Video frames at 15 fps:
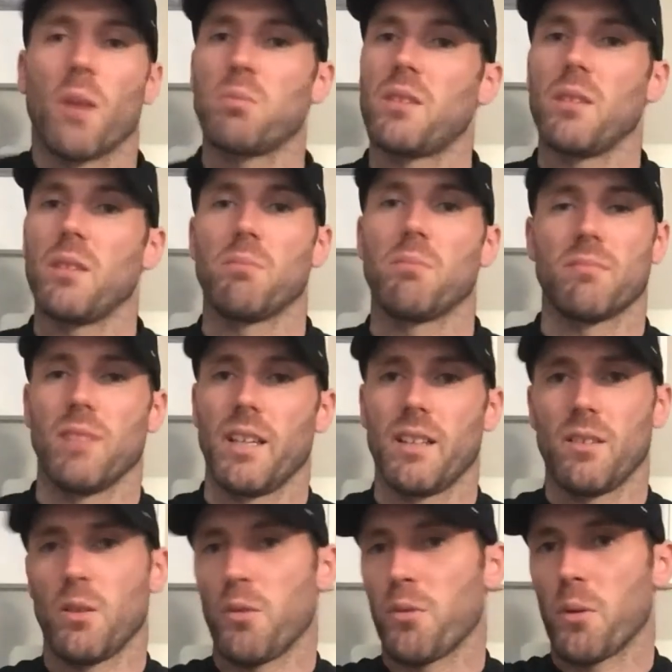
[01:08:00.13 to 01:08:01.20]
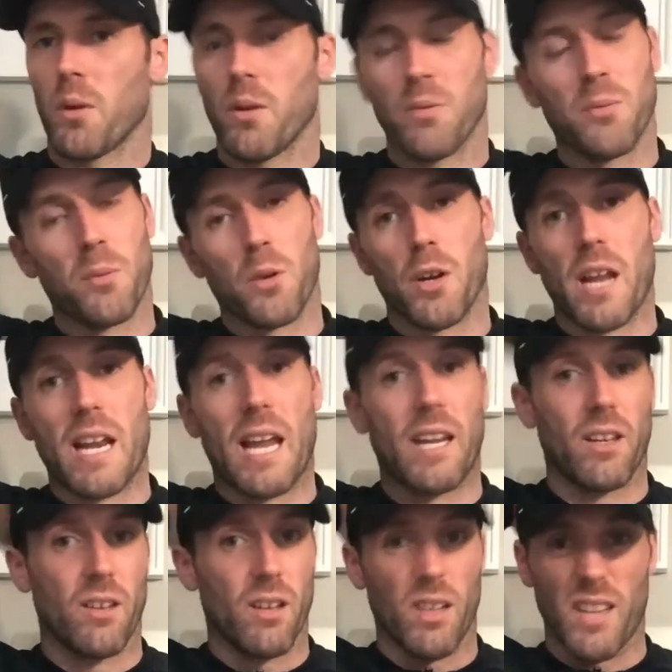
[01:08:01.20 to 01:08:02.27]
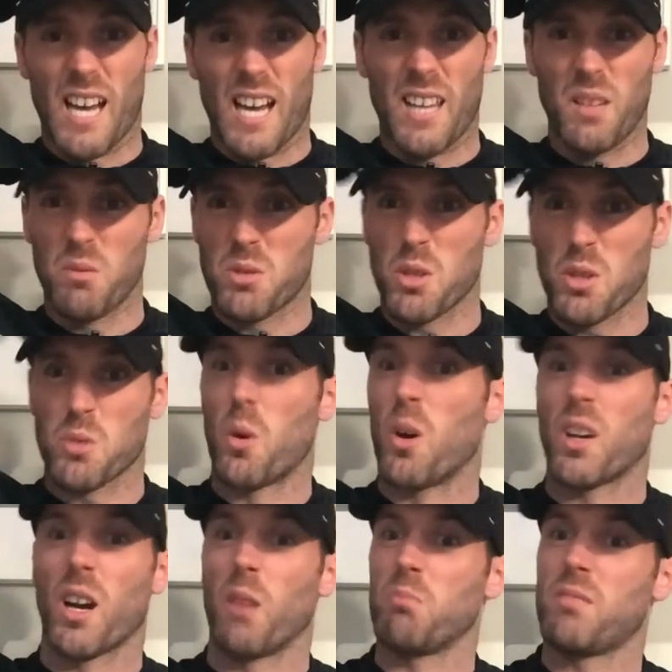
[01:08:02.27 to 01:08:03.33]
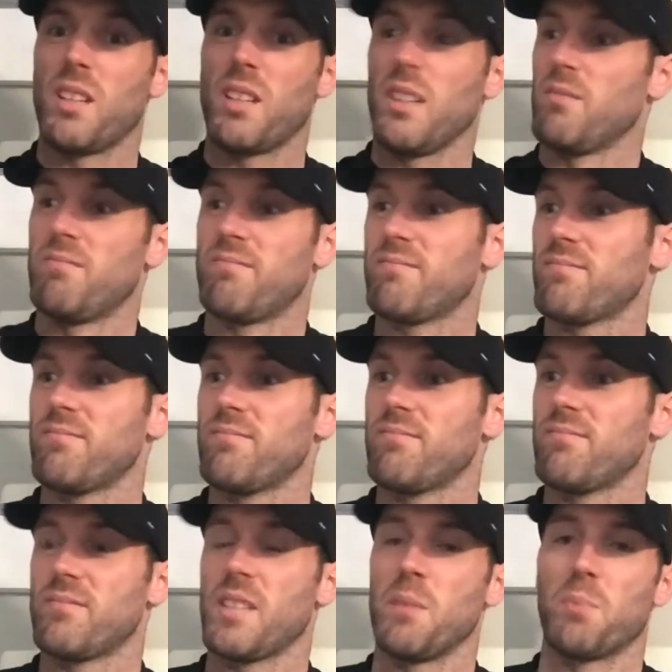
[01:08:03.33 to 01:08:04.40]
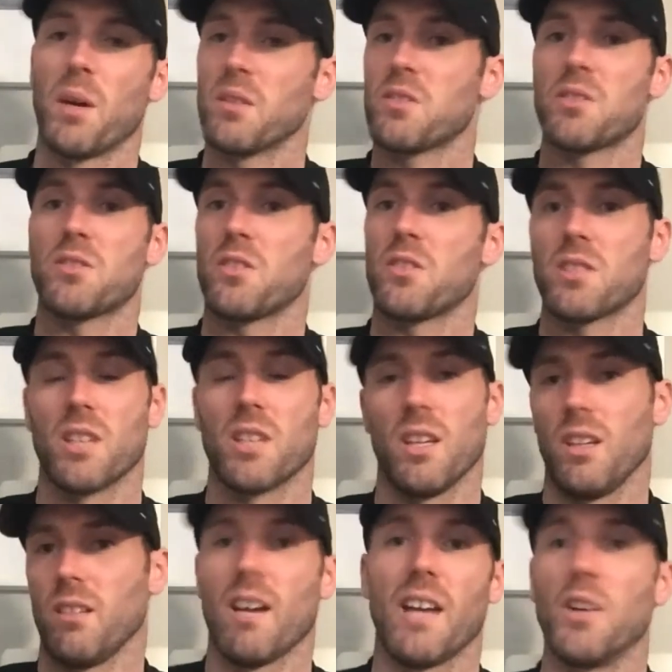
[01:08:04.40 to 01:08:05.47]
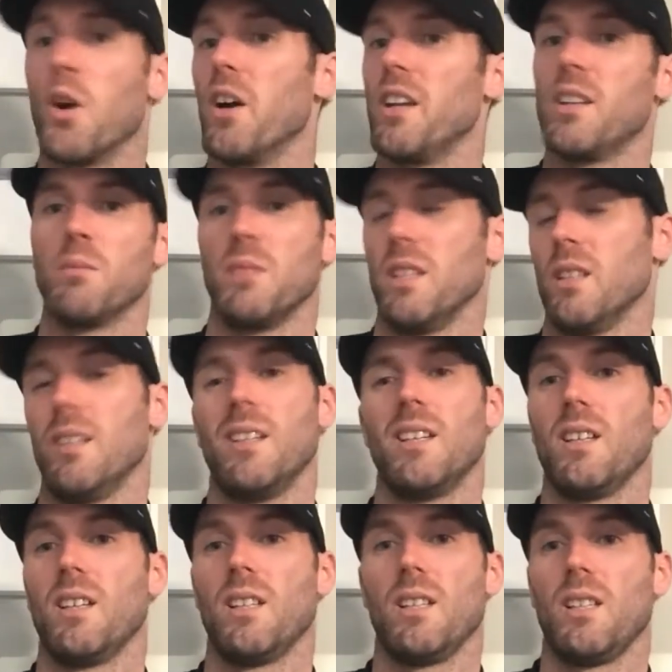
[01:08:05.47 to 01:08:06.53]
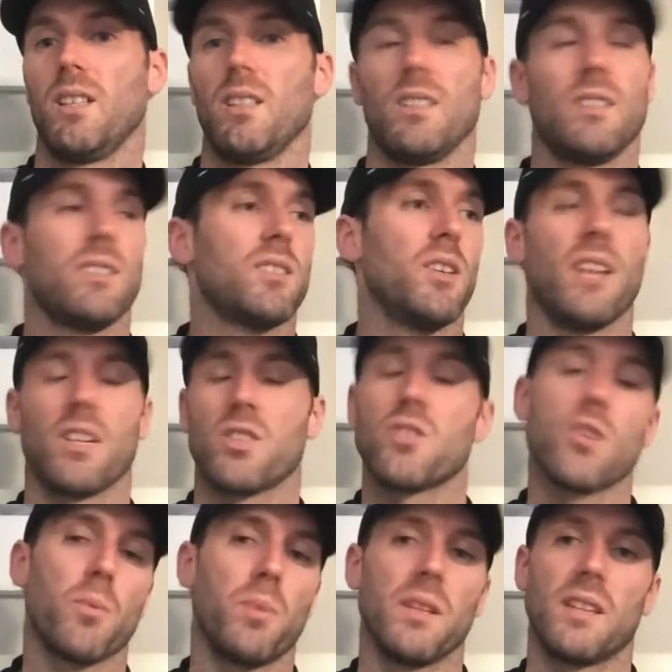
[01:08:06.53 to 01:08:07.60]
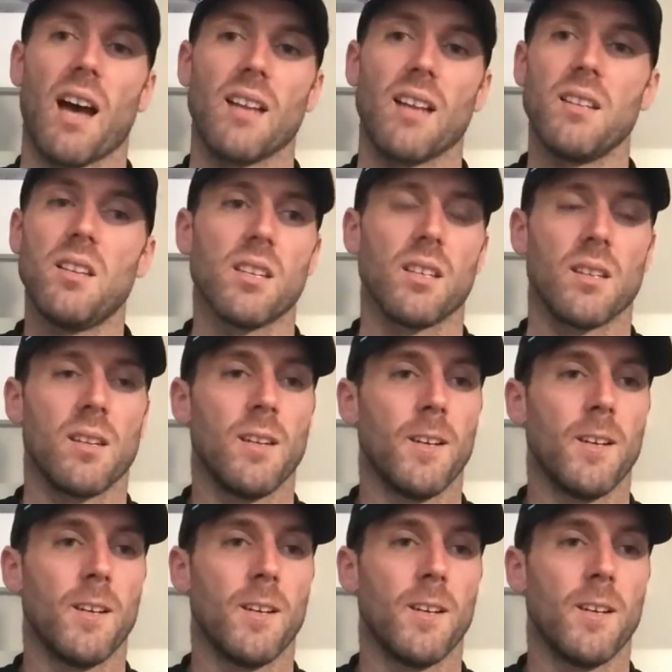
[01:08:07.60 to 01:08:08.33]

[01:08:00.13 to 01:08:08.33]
up to, like, you know, if we were on a night out or that, they would just walk up to birds just to annoy them and doing this stupid dance. And